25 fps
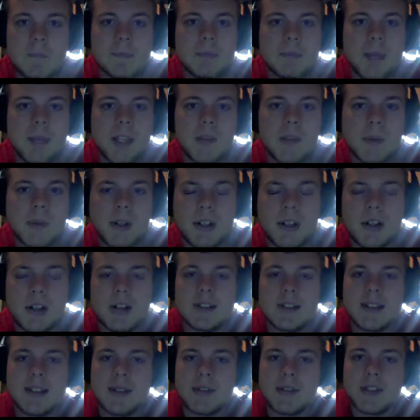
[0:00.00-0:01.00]
baseball
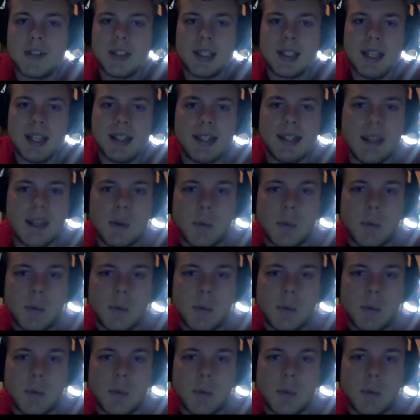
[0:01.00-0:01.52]
cards I was looking at day